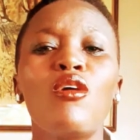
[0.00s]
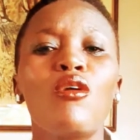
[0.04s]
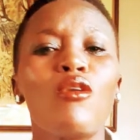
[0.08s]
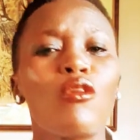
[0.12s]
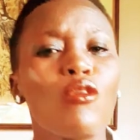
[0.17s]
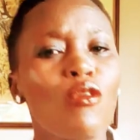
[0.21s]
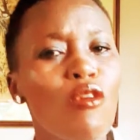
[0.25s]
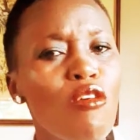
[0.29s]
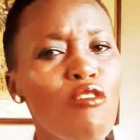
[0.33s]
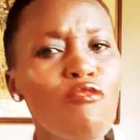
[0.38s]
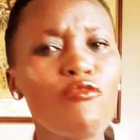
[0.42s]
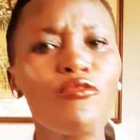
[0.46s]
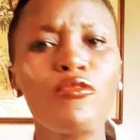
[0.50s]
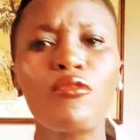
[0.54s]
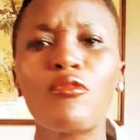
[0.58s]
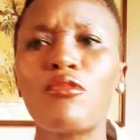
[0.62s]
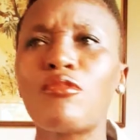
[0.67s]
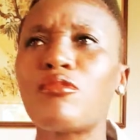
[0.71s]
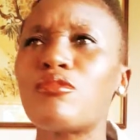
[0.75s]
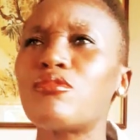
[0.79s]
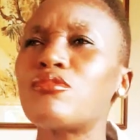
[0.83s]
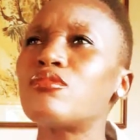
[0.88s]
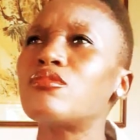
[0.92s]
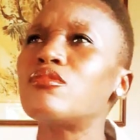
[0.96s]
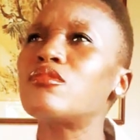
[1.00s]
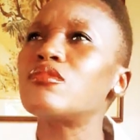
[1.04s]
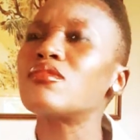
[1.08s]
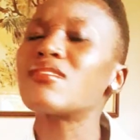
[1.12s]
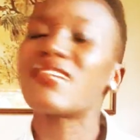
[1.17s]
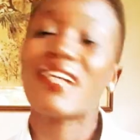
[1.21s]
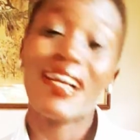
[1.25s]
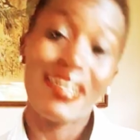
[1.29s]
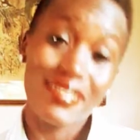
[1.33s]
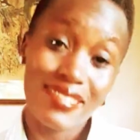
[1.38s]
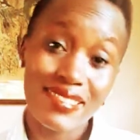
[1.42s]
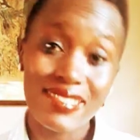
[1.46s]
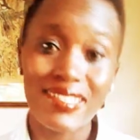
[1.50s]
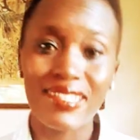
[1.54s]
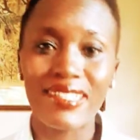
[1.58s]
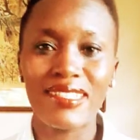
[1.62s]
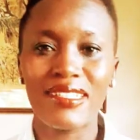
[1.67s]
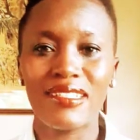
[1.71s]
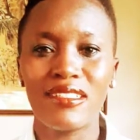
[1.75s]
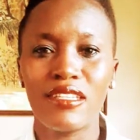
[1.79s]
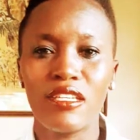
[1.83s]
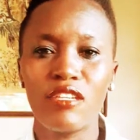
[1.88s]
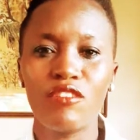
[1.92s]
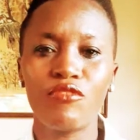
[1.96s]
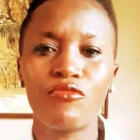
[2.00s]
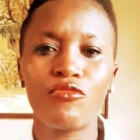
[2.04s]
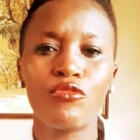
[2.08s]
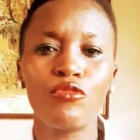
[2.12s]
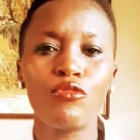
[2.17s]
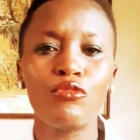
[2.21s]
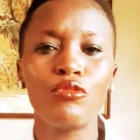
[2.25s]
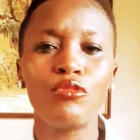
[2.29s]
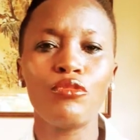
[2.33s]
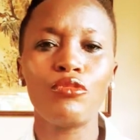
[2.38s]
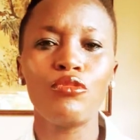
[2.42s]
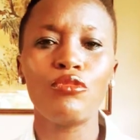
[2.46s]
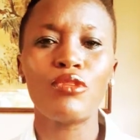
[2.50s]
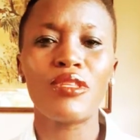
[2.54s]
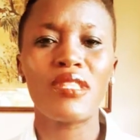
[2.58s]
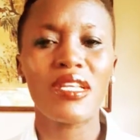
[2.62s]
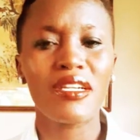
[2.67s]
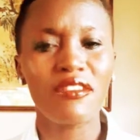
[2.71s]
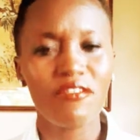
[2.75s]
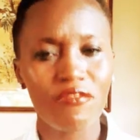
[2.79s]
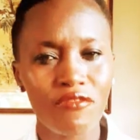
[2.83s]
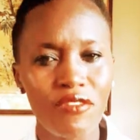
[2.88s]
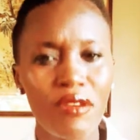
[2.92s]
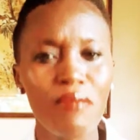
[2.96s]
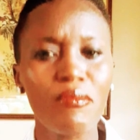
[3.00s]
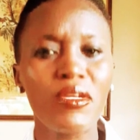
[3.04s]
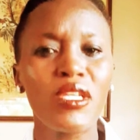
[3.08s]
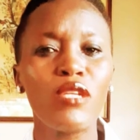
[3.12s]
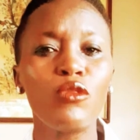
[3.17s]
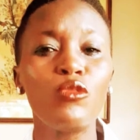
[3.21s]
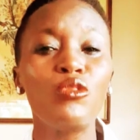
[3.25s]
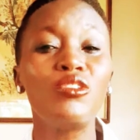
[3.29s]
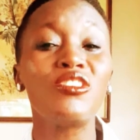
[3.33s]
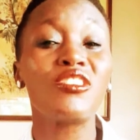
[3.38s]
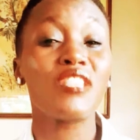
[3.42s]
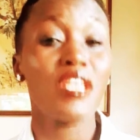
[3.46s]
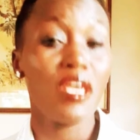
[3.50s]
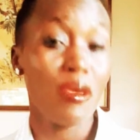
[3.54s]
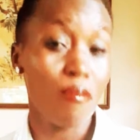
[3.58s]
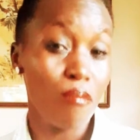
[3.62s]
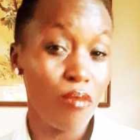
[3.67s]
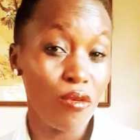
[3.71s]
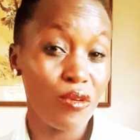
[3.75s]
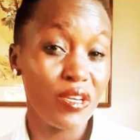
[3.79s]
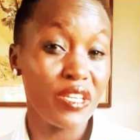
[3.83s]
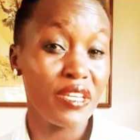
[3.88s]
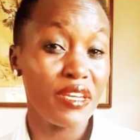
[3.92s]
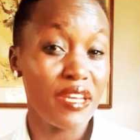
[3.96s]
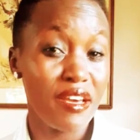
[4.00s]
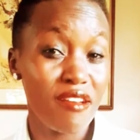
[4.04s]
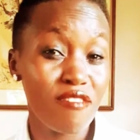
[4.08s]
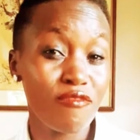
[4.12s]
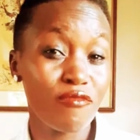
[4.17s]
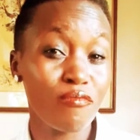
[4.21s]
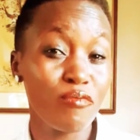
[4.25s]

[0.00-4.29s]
Go for counseling if you're that family who is able enough,